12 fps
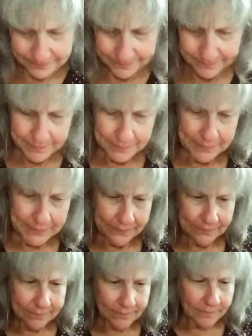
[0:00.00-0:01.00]

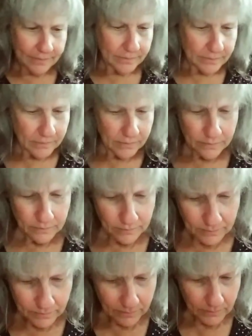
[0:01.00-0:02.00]

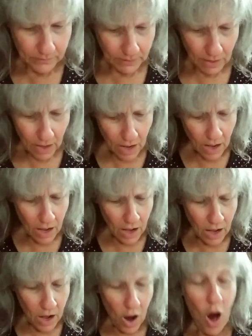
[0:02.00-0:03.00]
Nothing is said.